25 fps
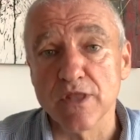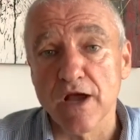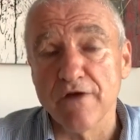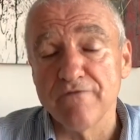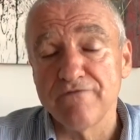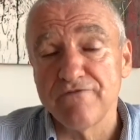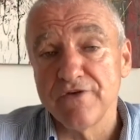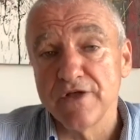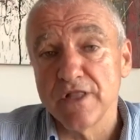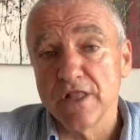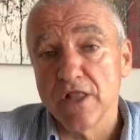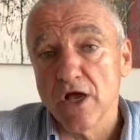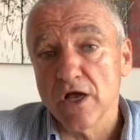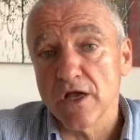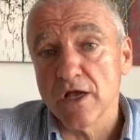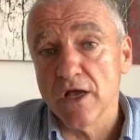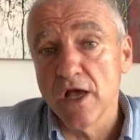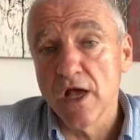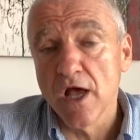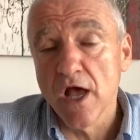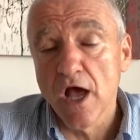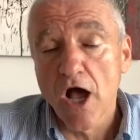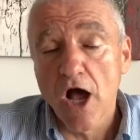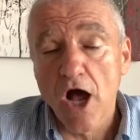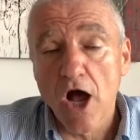I feel like
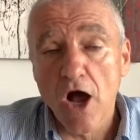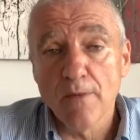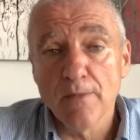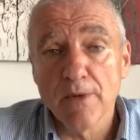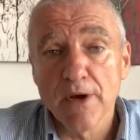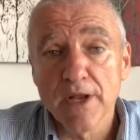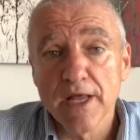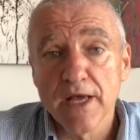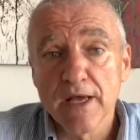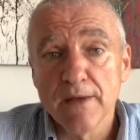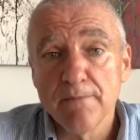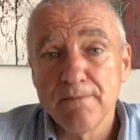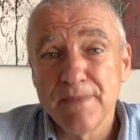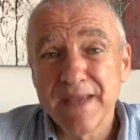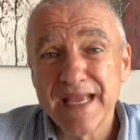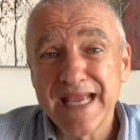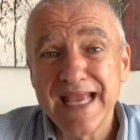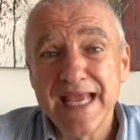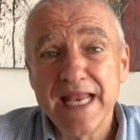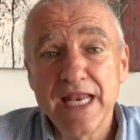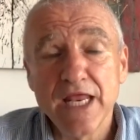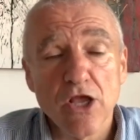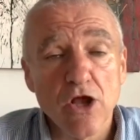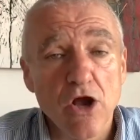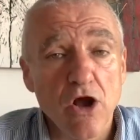I'm on a
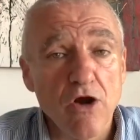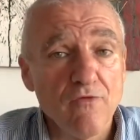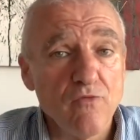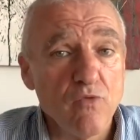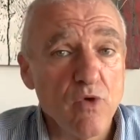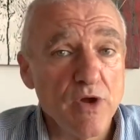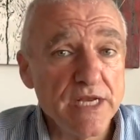beginning of